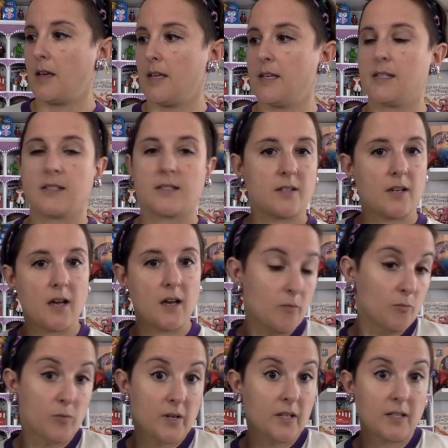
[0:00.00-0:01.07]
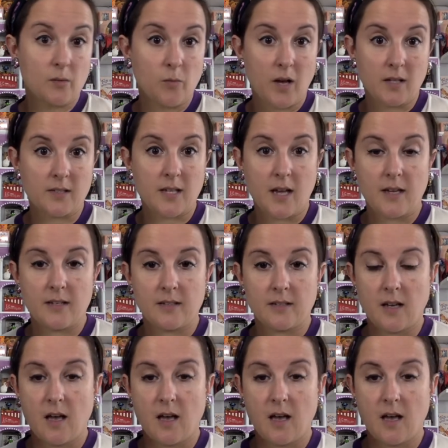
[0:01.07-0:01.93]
Is really well done.